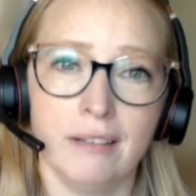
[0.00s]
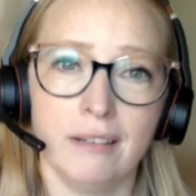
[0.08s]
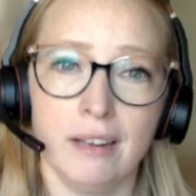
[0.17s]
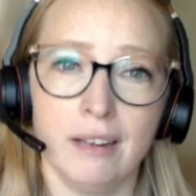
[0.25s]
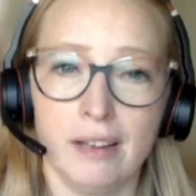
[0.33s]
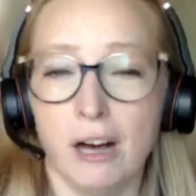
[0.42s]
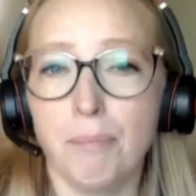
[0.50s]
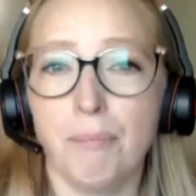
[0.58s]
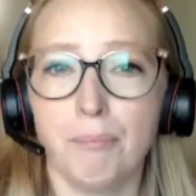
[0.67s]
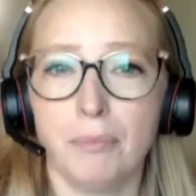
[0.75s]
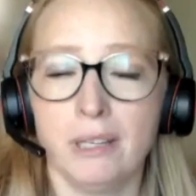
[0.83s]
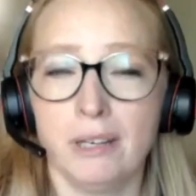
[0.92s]
help
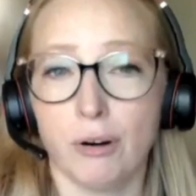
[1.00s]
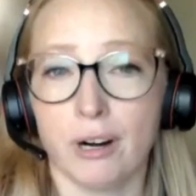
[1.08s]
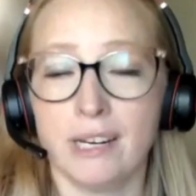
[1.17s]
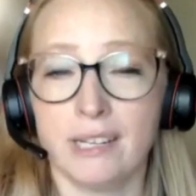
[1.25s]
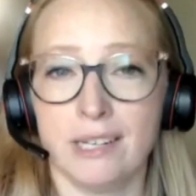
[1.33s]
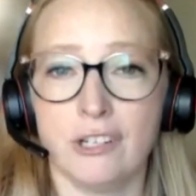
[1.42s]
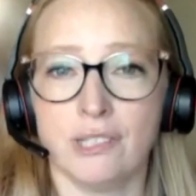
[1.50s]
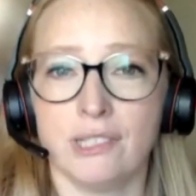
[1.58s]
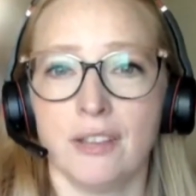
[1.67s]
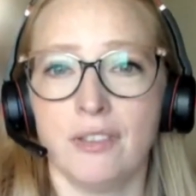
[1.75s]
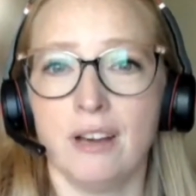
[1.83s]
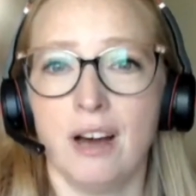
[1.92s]
organizations
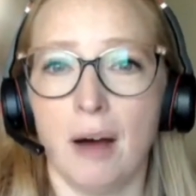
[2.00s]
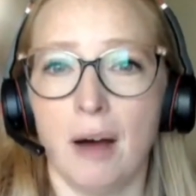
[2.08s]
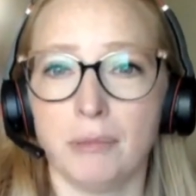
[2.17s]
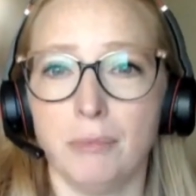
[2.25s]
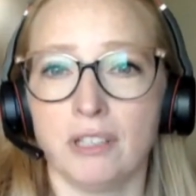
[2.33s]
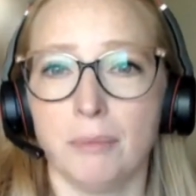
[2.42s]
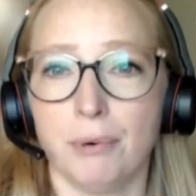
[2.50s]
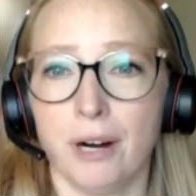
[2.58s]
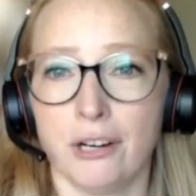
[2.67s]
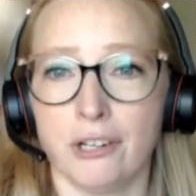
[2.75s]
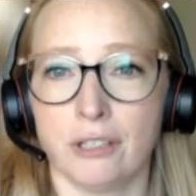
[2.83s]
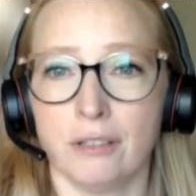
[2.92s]
get the optimal
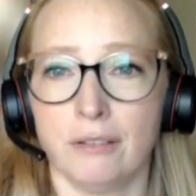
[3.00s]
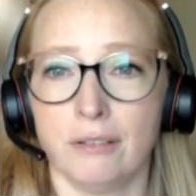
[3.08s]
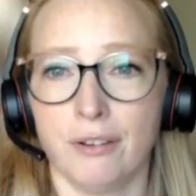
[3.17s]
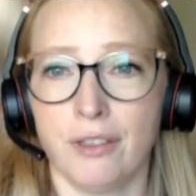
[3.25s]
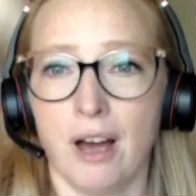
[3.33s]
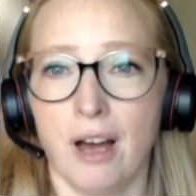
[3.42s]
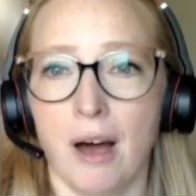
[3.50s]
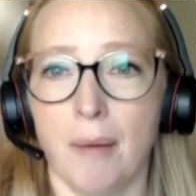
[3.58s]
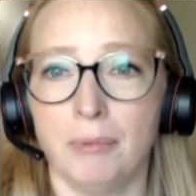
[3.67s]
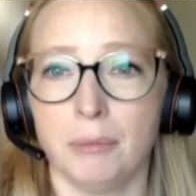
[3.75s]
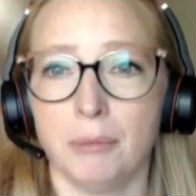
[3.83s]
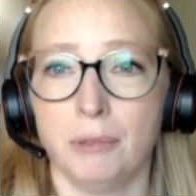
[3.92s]
compression for the
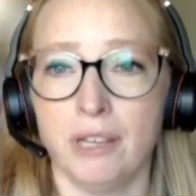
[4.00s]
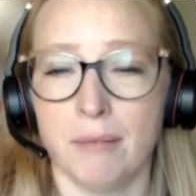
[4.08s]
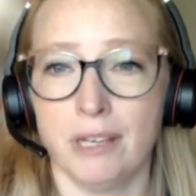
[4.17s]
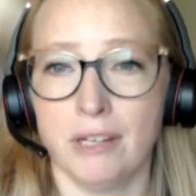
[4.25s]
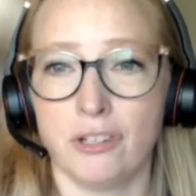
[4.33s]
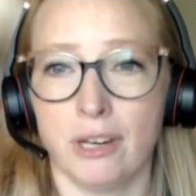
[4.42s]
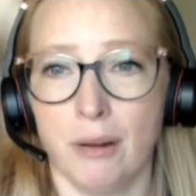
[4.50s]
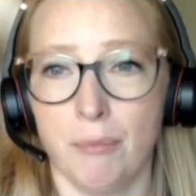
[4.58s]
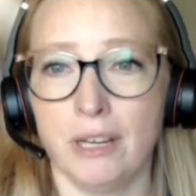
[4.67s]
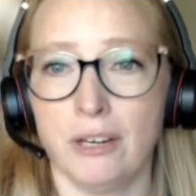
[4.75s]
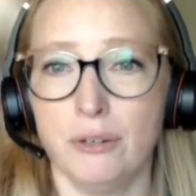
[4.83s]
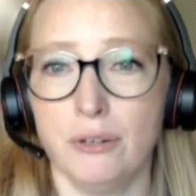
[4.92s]
optimal image, and we
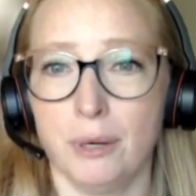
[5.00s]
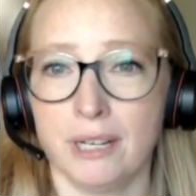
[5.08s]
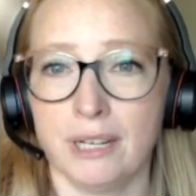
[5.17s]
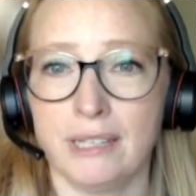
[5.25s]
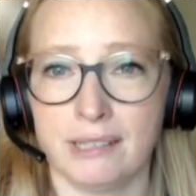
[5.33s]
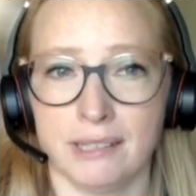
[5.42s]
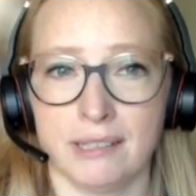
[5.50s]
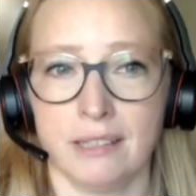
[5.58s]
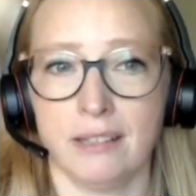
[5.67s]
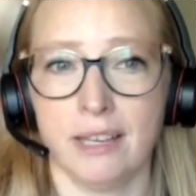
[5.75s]
can do it consistently.